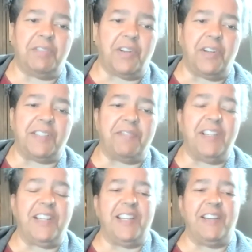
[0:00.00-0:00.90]
it's
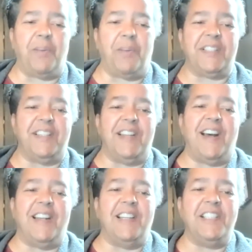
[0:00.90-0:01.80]
really almost a
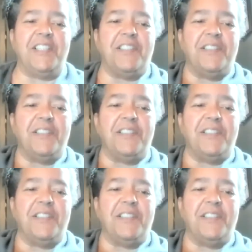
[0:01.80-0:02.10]
non-issue.